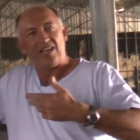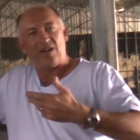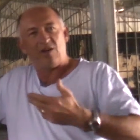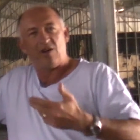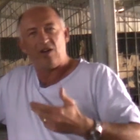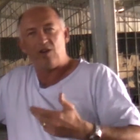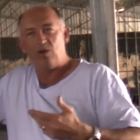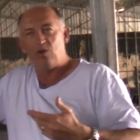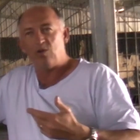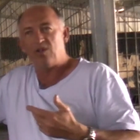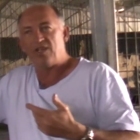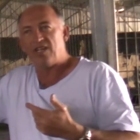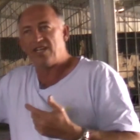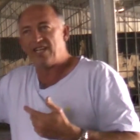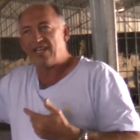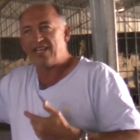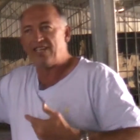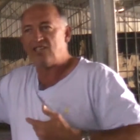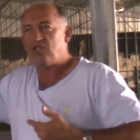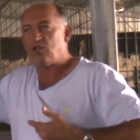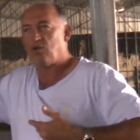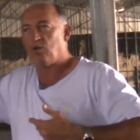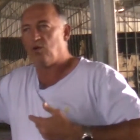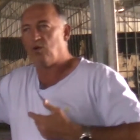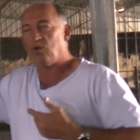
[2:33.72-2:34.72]
You know, I look at
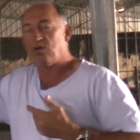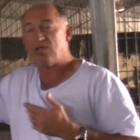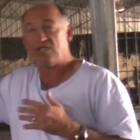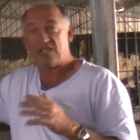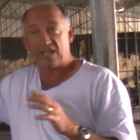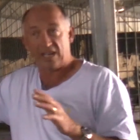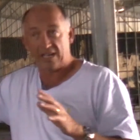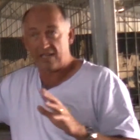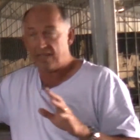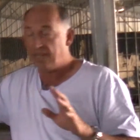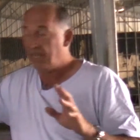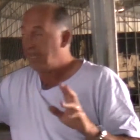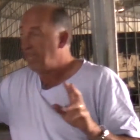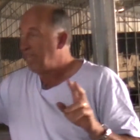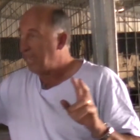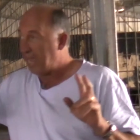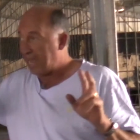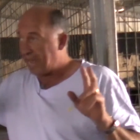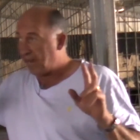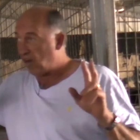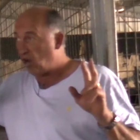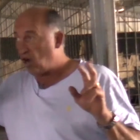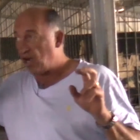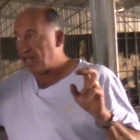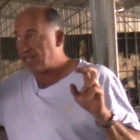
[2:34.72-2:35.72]
each horse and
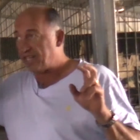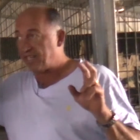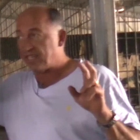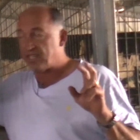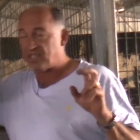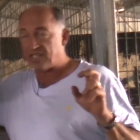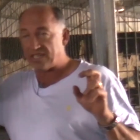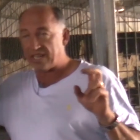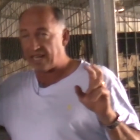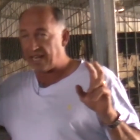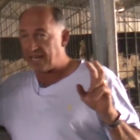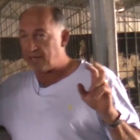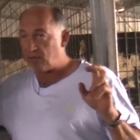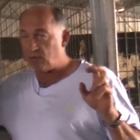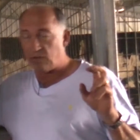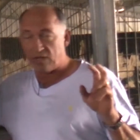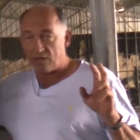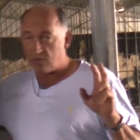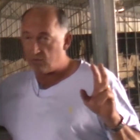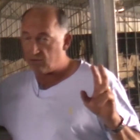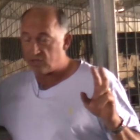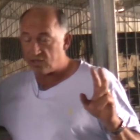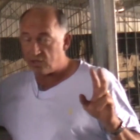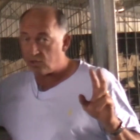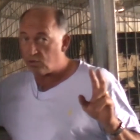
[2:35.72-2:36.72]
I can say
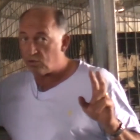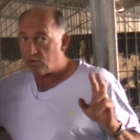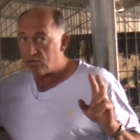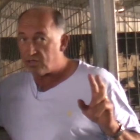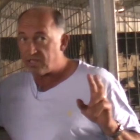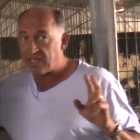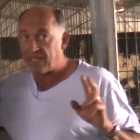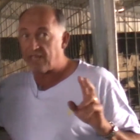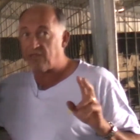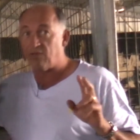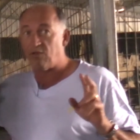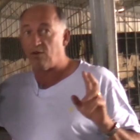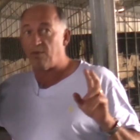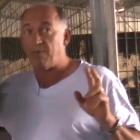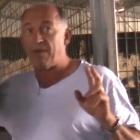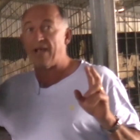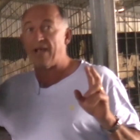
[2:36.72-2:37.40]
whether it's a good thing or a